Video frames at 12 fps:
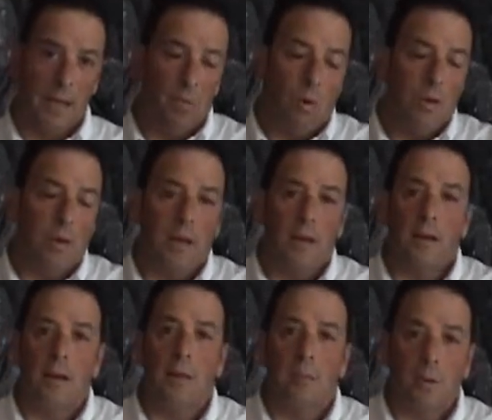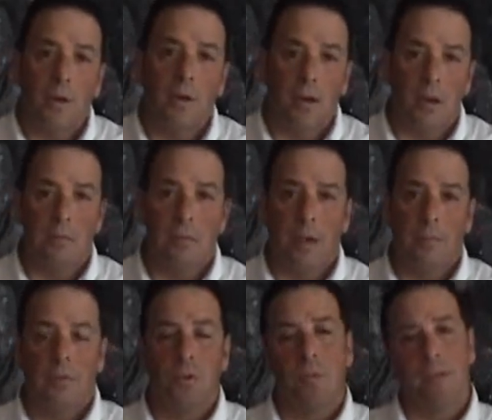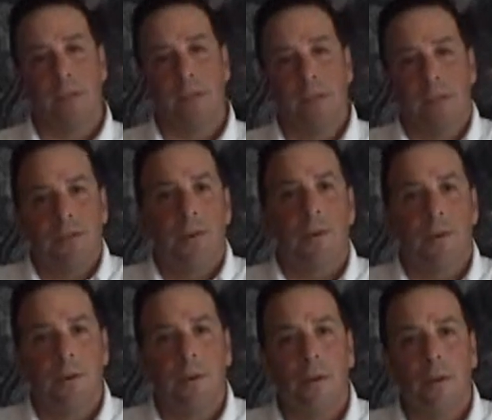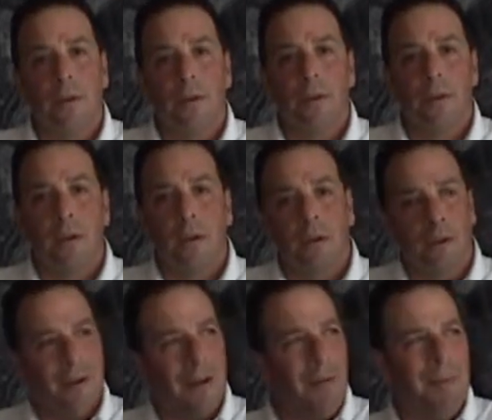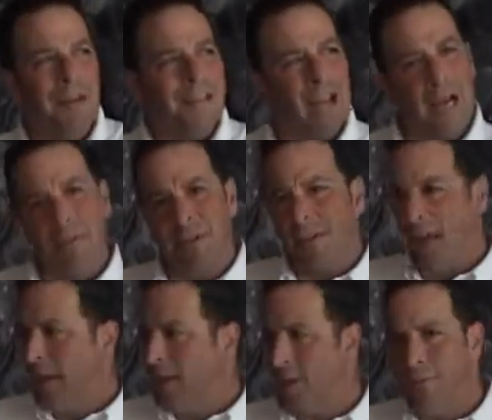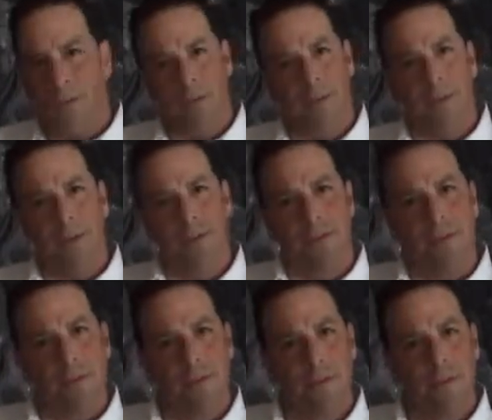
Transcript: And one day, a boy comes up to him and says, "Sir, how many times a day do you do this?"